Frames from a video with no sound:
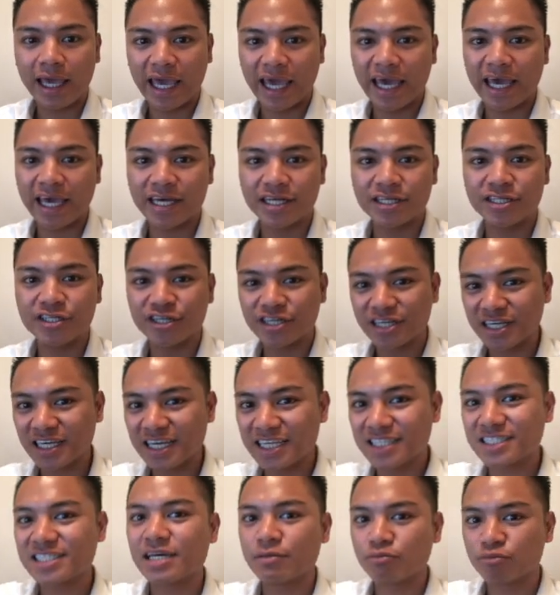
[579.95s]
And you could
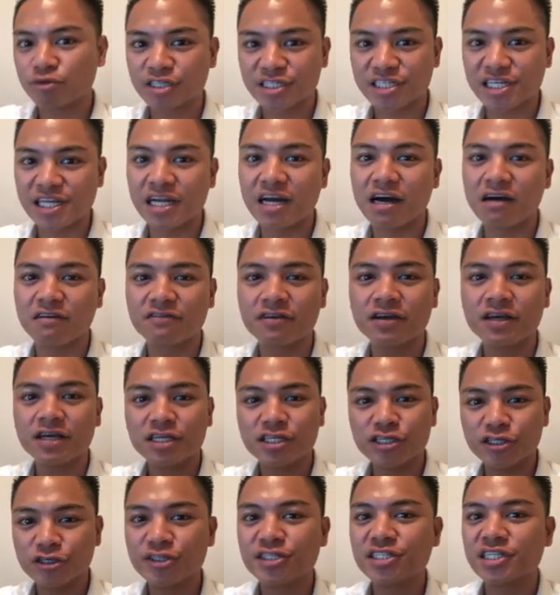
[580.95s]
get 10% off
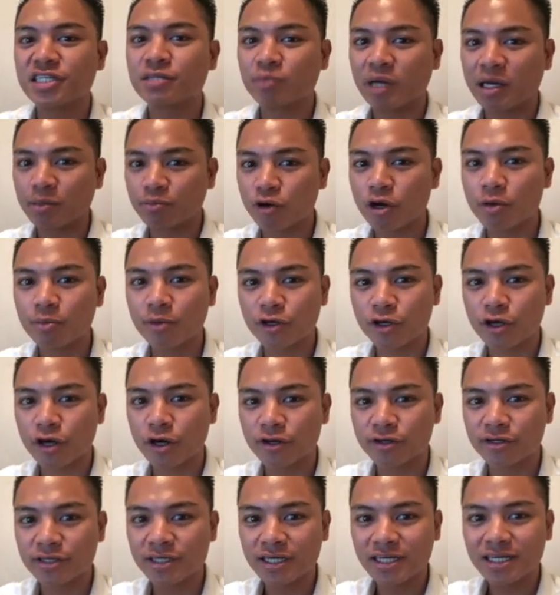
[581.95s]
using my promo
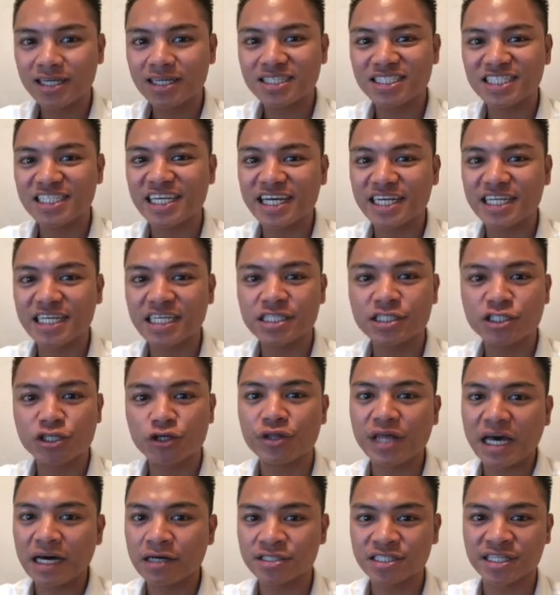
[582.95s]
code
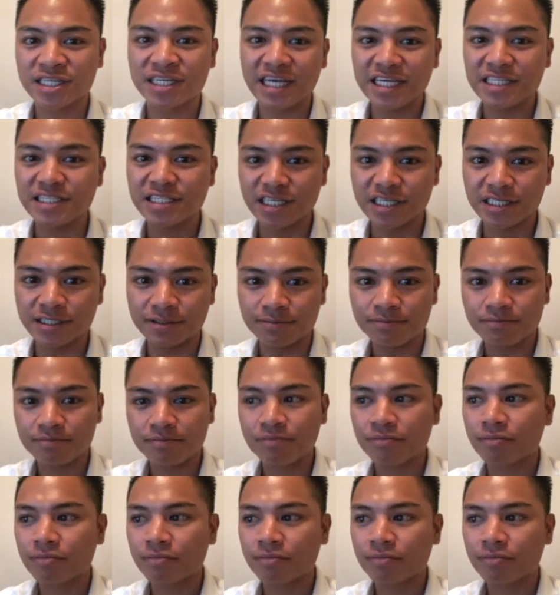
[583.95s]
Denny2018.